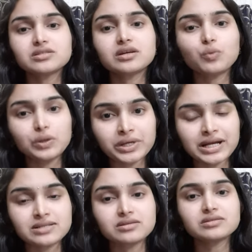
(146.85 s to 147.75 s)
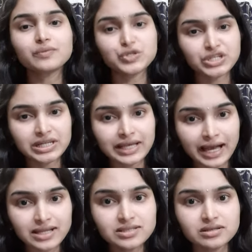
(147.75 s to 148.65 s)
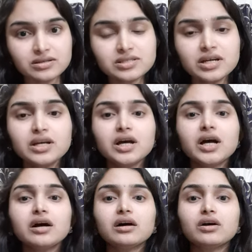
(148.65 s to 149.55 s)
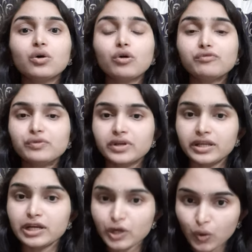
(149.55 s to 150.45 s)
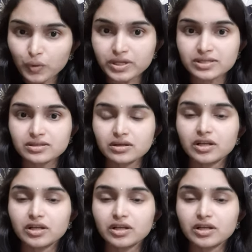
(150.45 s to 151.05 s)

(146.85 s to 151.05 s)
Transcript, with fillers: vulvar cancers, vaginal cancers uh, of in low risk,